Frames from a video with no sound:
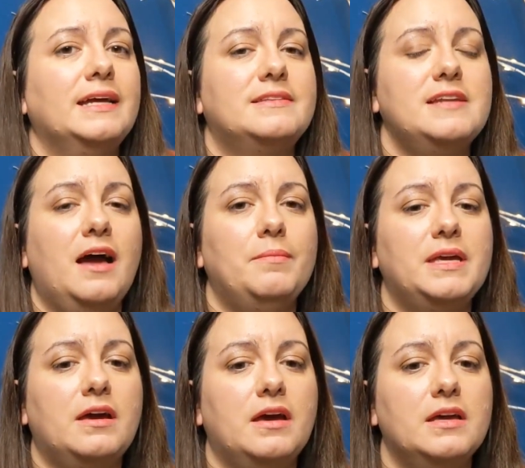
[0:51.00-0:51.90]
It's not
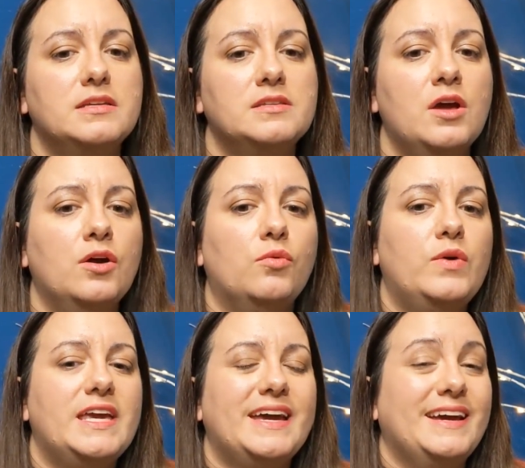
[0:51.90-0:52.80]
because
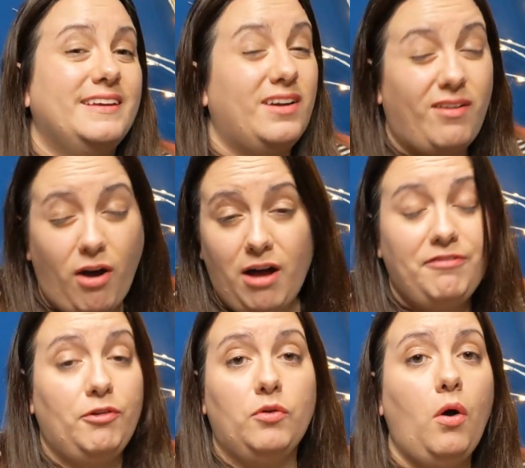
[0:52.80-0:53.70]
we had
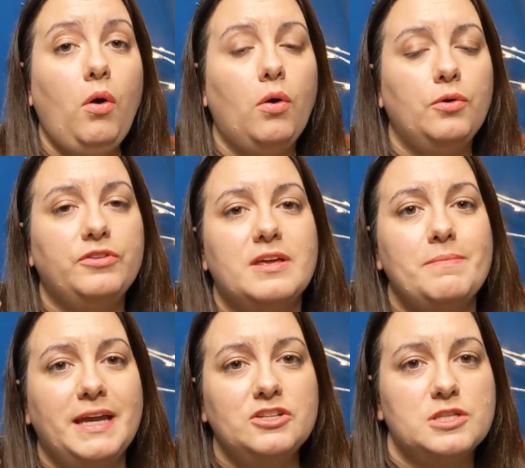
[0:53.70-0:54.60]
awful goals. It
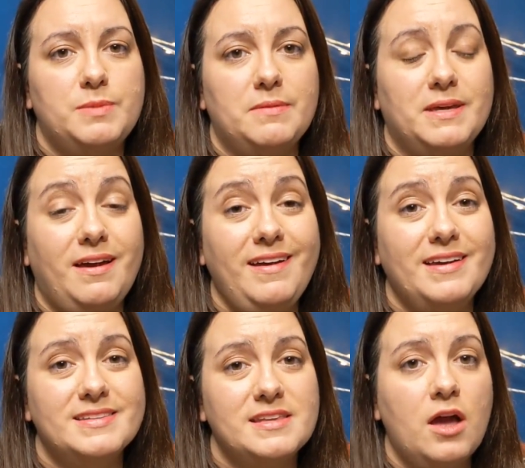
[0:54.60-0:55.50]
may just be
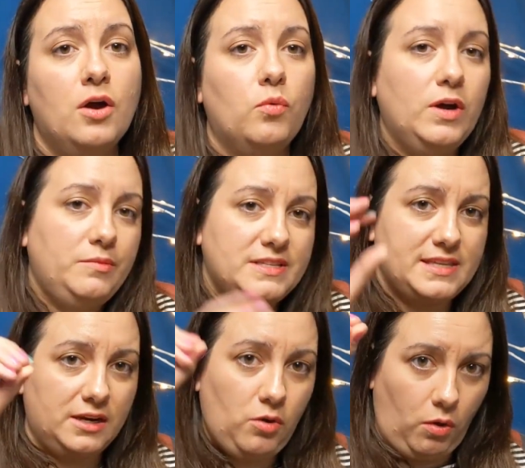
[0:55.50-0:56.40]
because when we
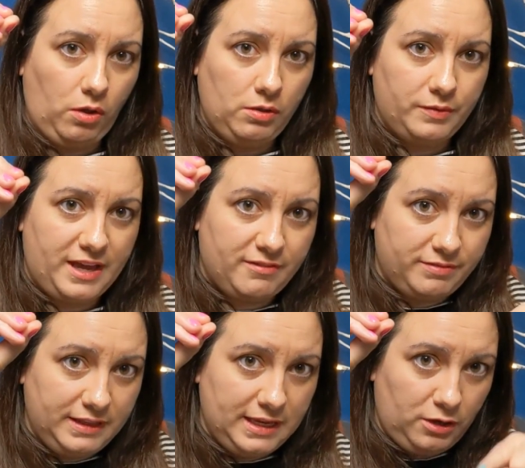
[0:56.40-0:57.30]
set a goal, we
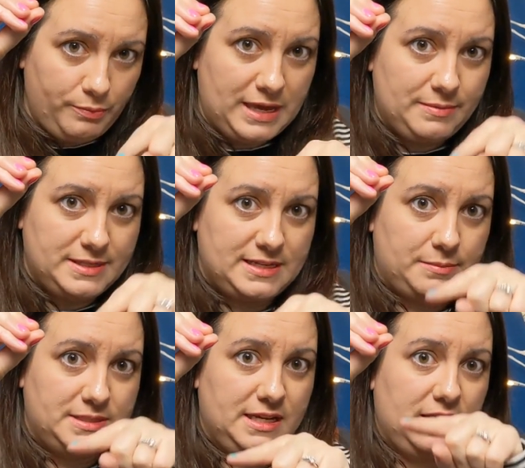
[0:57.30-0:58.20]
have little baby
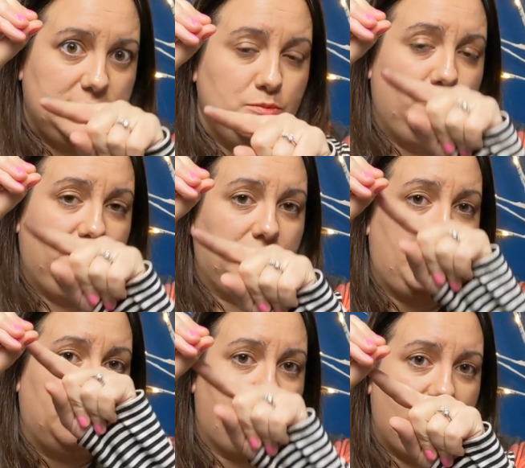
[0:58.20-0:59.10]
steps to get us moving in the
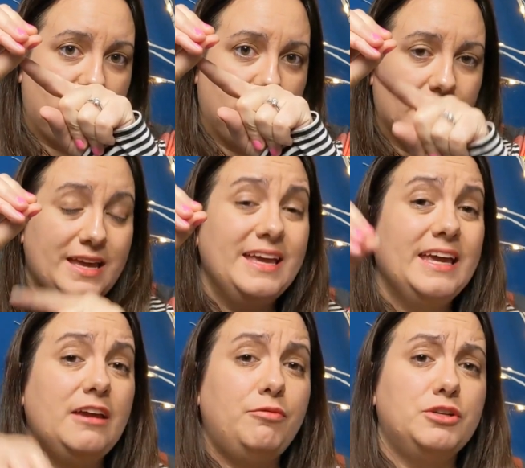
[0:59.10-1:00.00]
right direction.
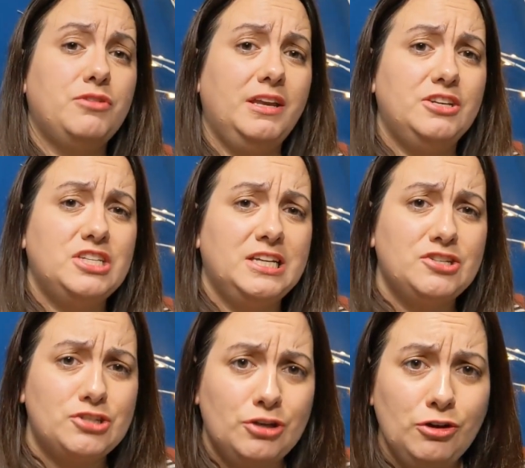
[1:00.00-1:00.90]
If we try to
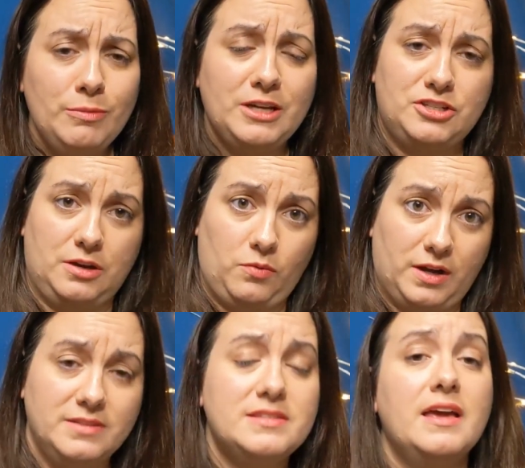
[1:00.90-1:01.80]
change too much at
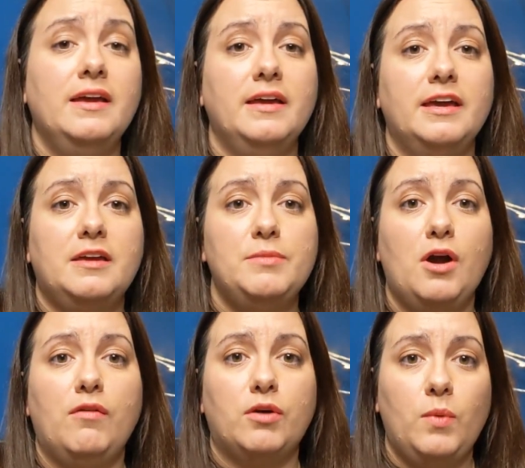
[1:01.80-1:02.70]
once, it can be
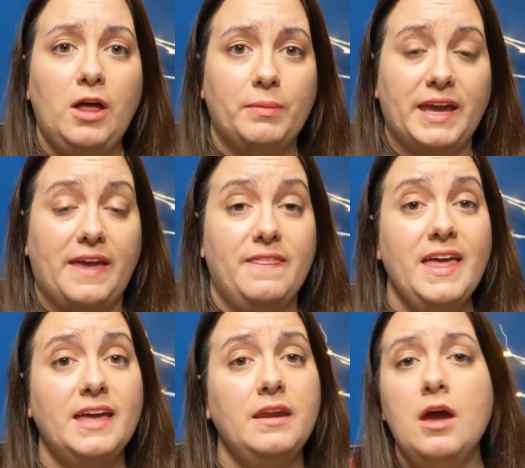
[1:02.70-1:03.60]
overwhelming. And
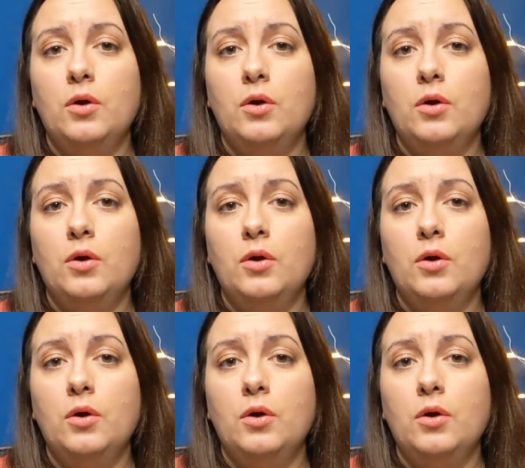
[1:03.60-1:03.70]
then